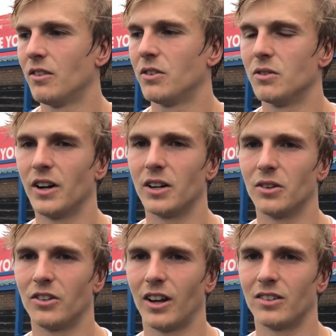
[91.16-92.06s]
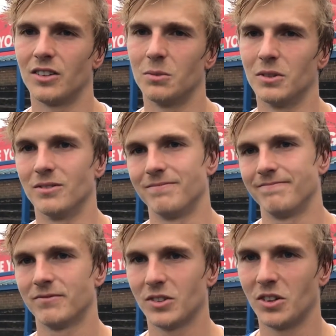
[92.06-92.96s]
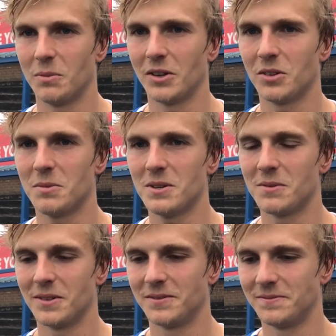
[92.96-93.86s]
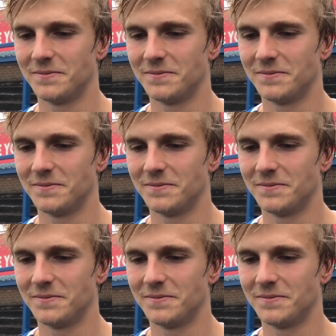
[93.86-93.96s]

few very good chances, but it's not meant to be. But.